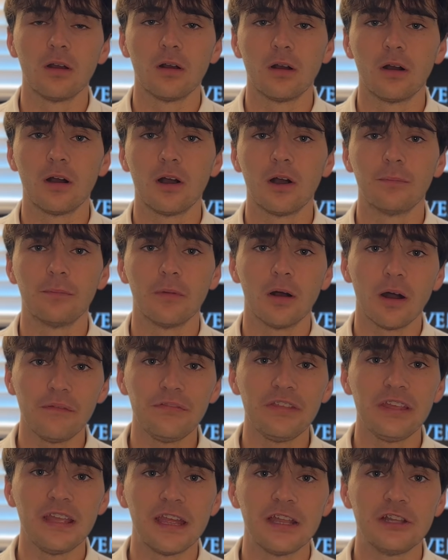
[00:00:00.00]

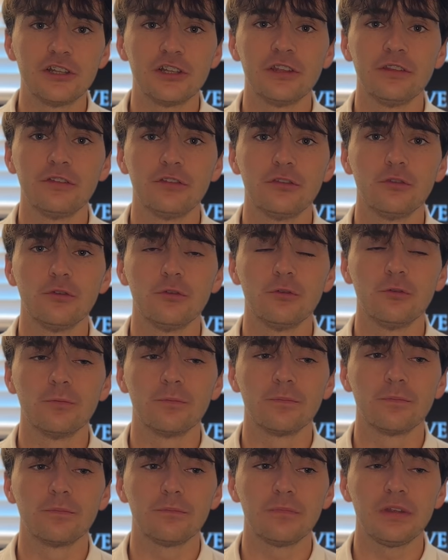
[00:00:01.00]
of the engine
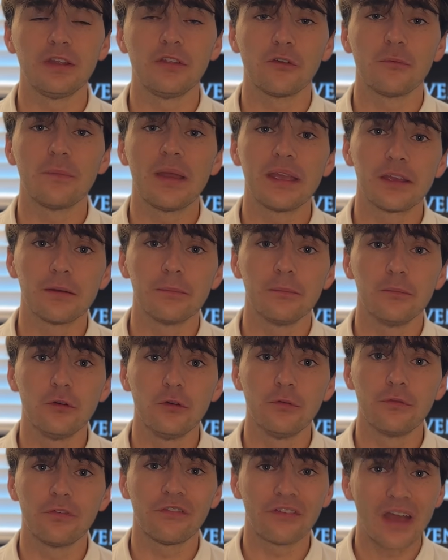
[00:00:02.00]
to either make it
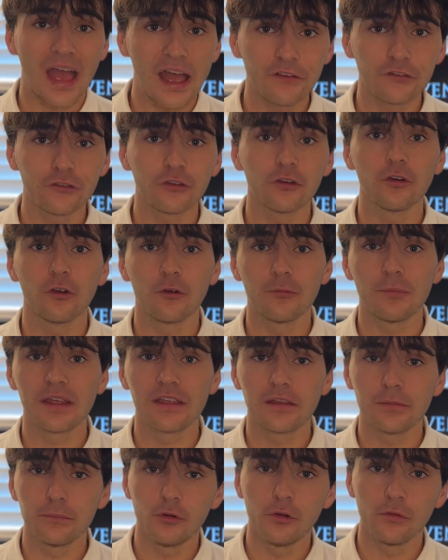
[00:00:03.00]
move faster or
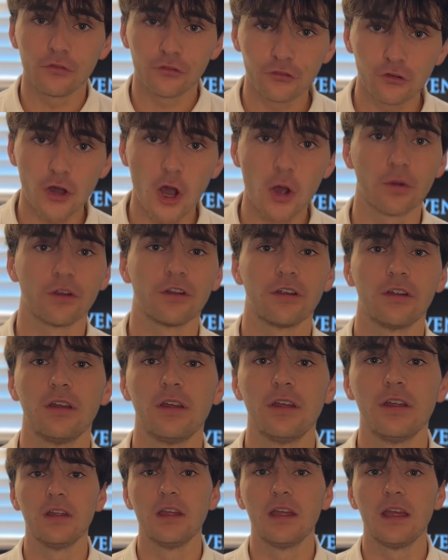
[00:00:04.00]
make it move slower.
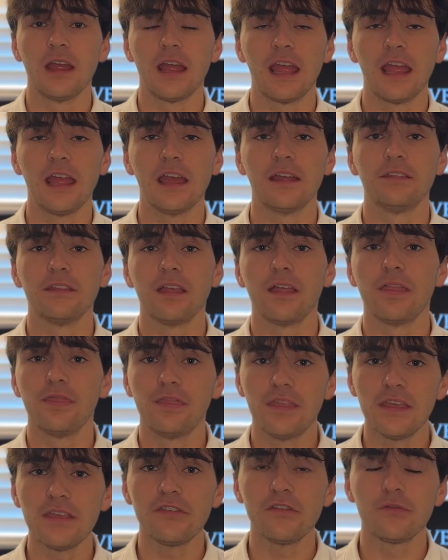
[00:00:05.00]
And
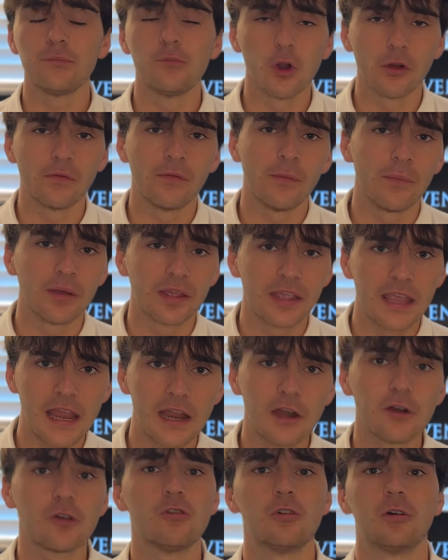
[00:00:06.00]
this is more of a
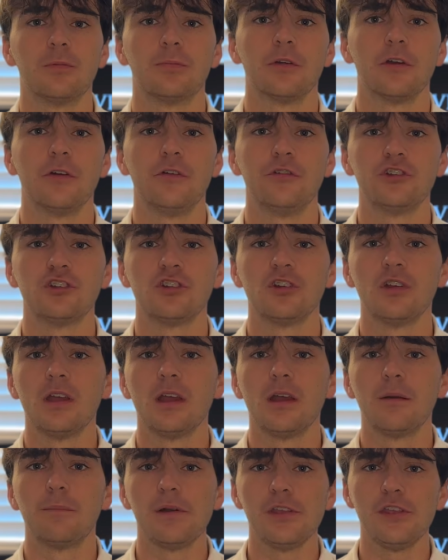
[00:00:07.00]
mechanical approach,
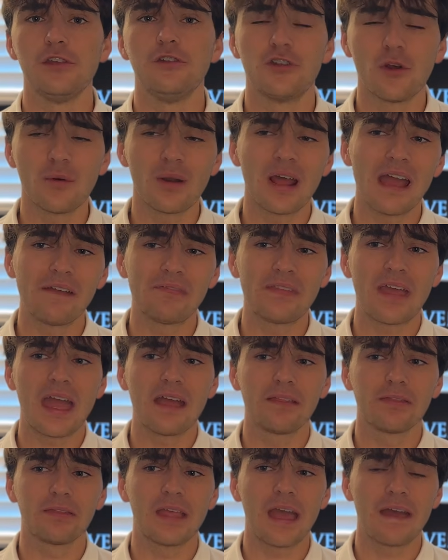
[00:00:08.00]
but you don't have
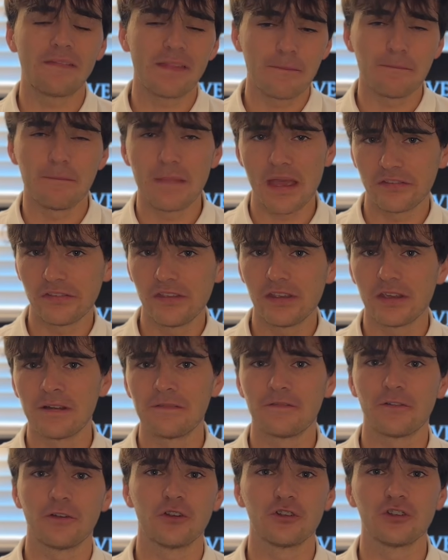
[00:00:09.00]
to have that messy
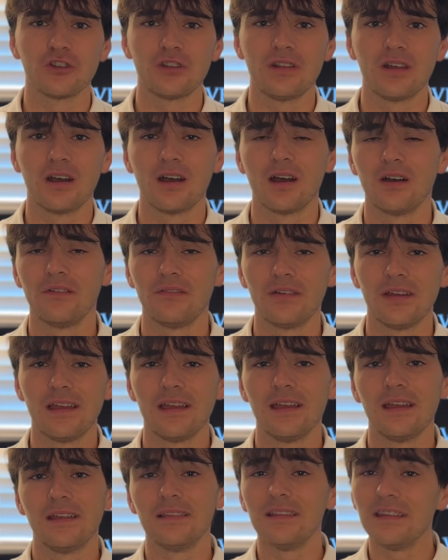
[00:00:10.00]
conversion of
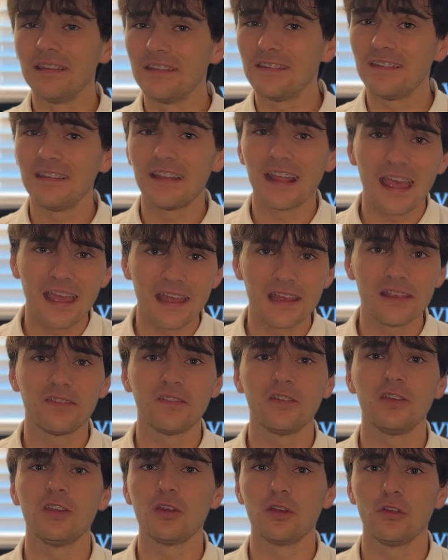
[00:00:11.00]
DC to
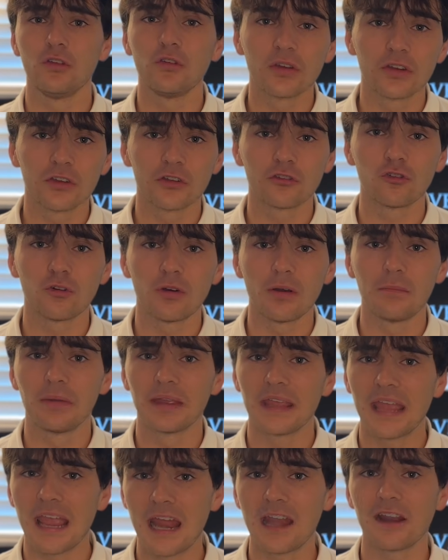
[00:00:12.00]
AC. You can control it
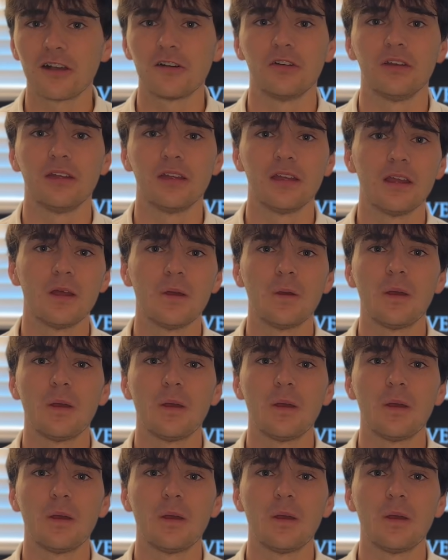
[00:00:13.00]
mechanically.